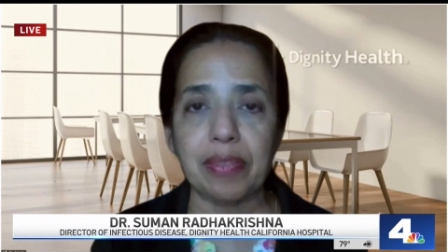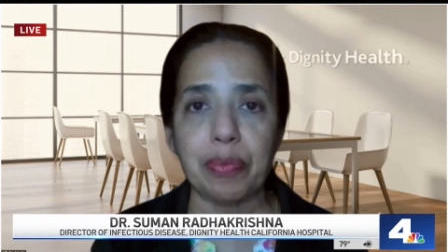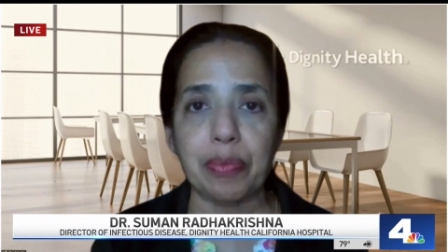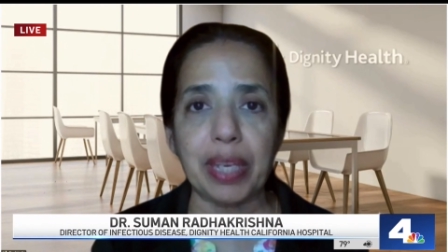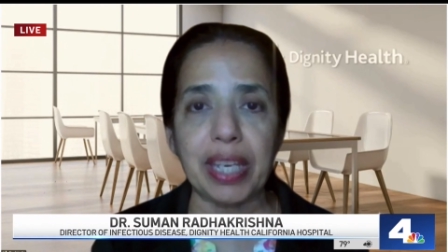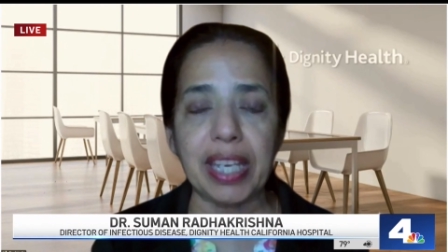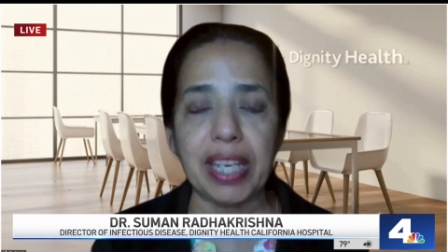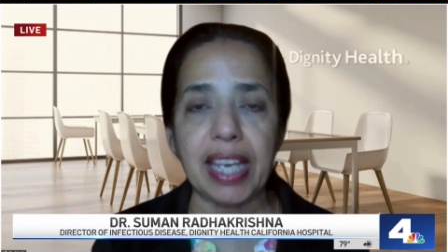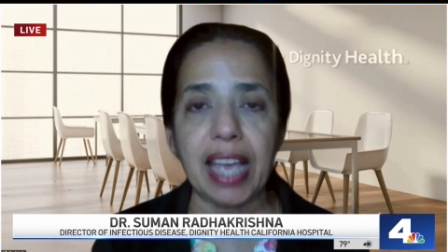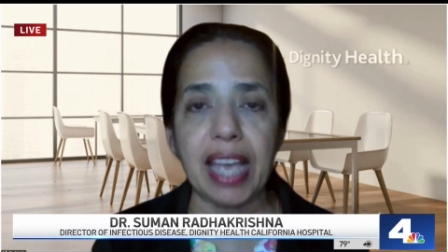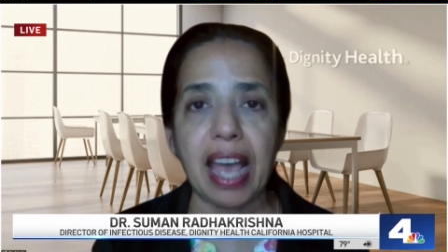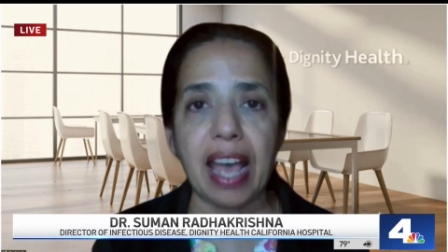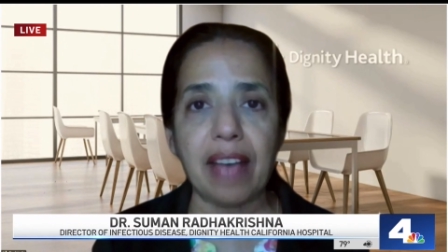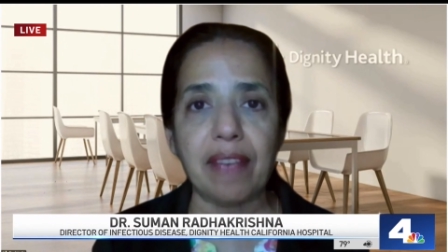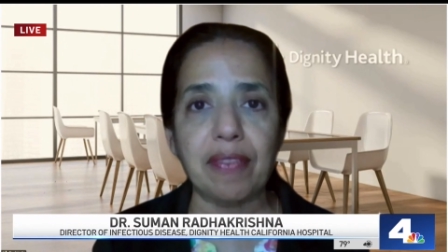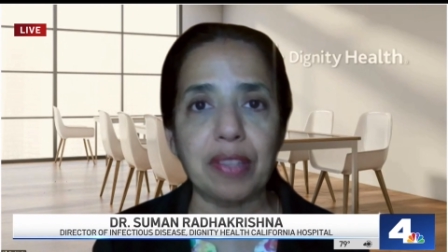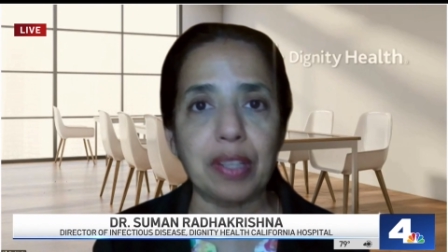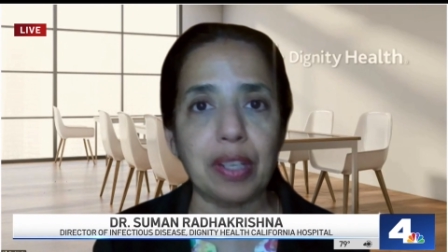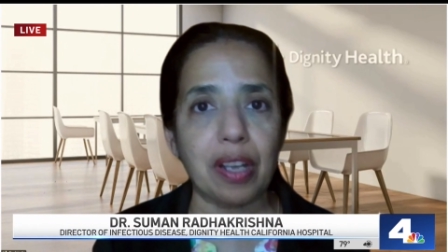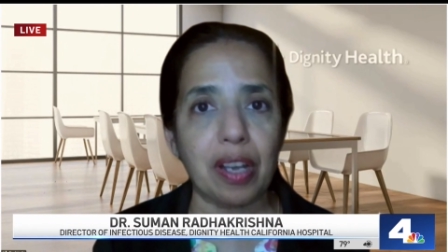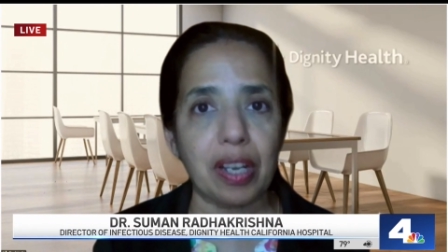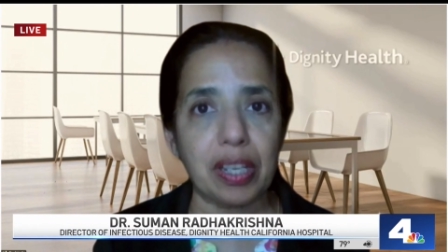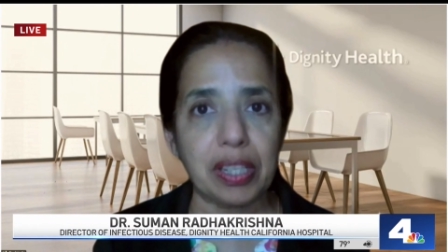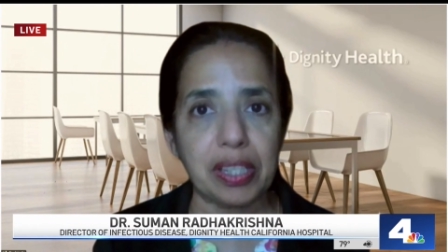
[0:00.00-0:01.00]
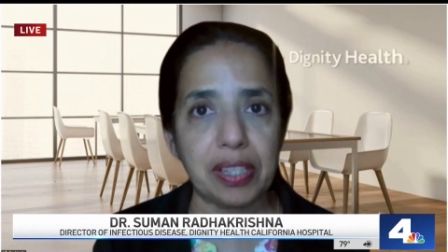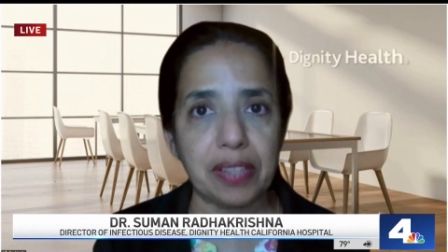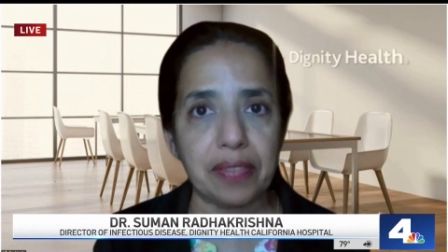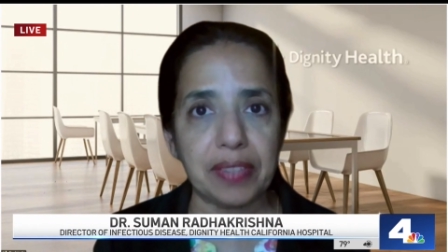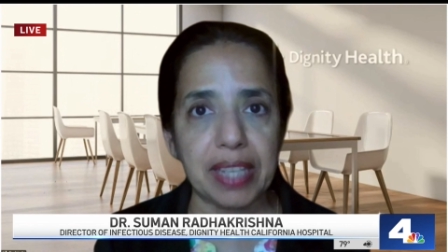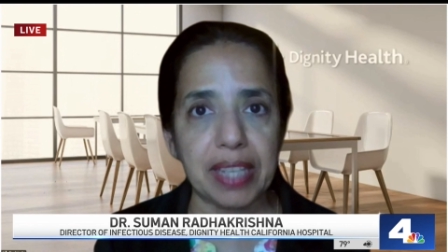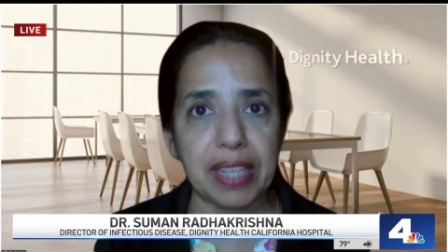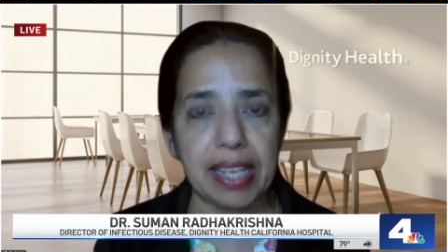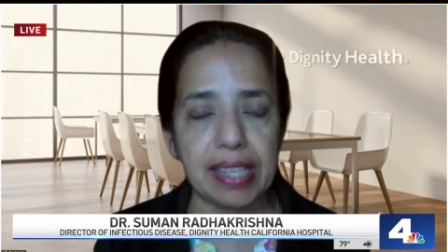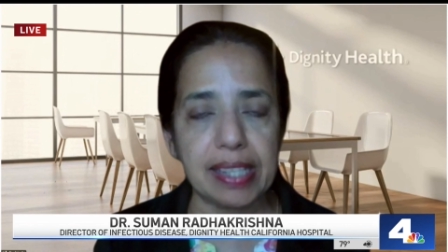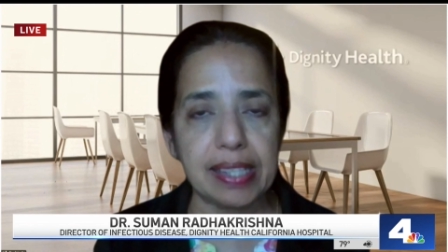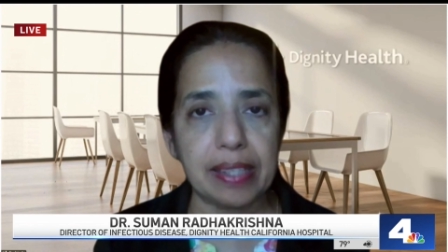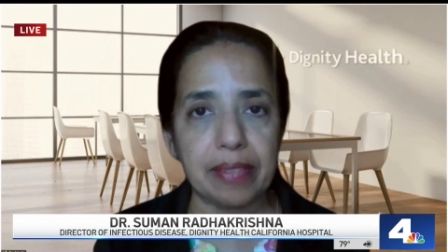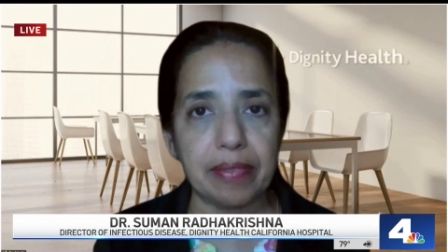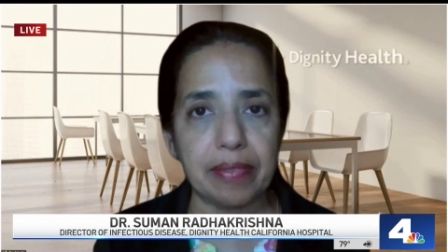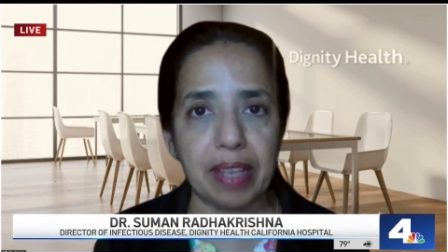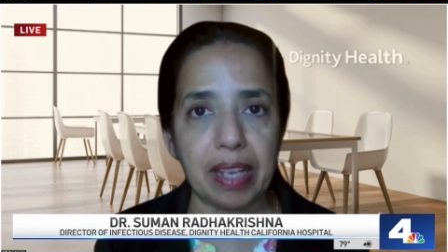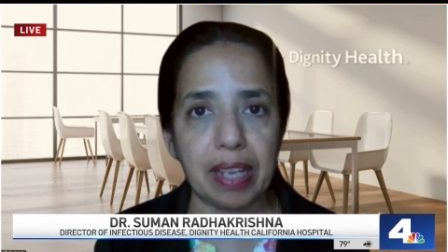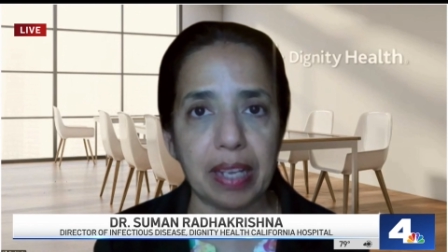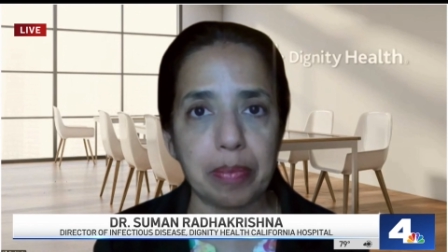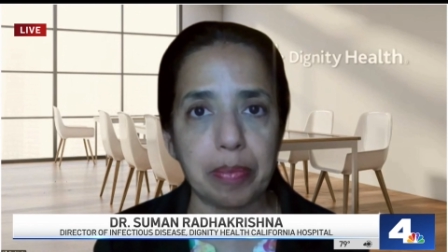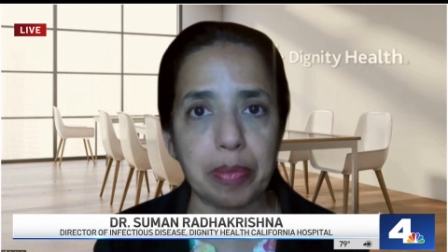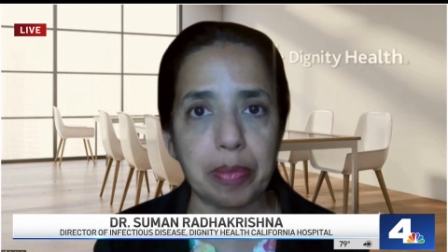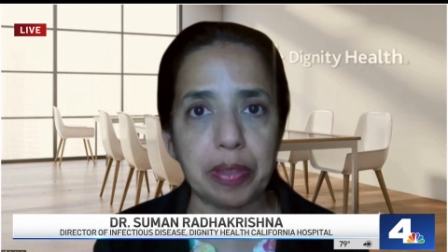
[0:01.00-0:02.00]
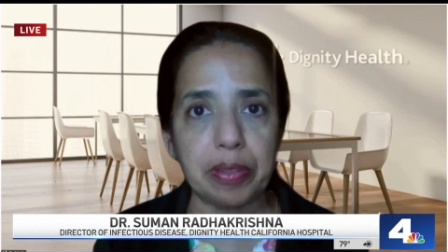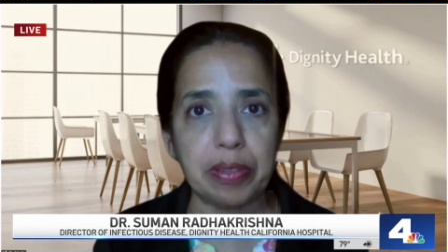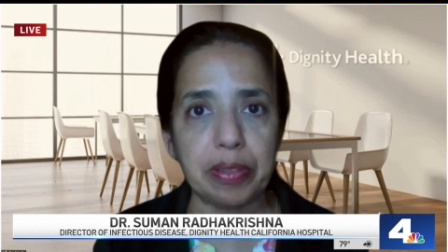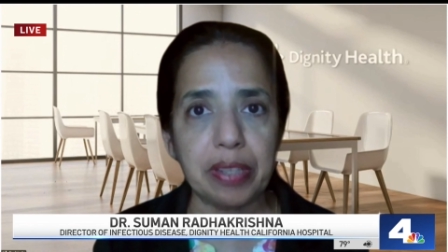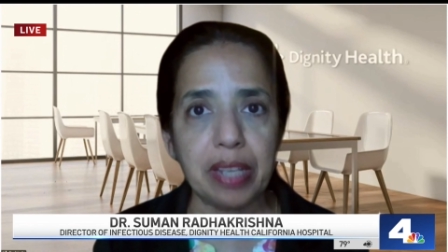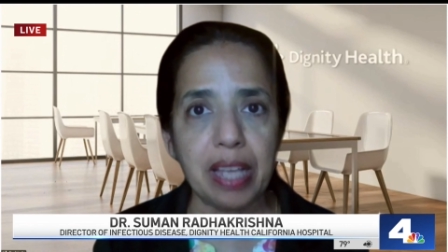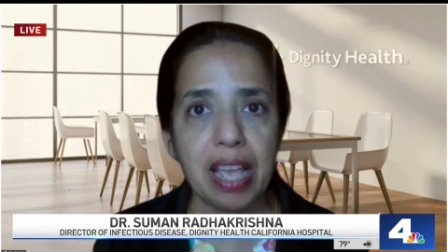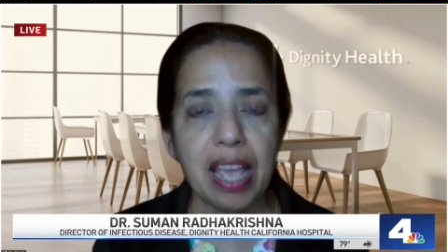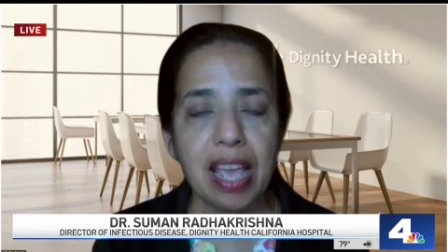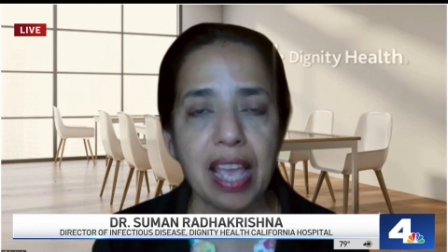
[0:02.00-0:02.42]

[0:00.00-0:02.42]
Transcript: we have lots of tests available